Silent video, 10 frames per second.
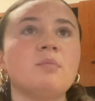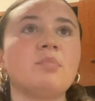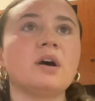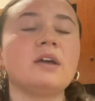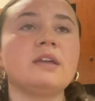
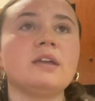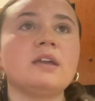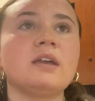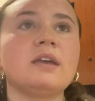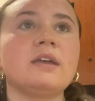but
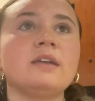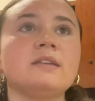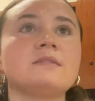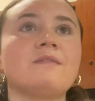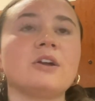it
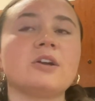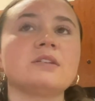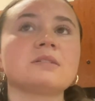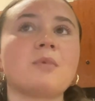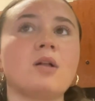is a very
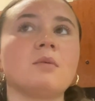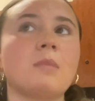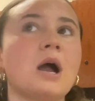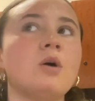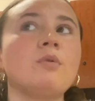small
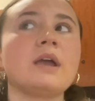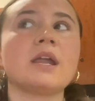amount.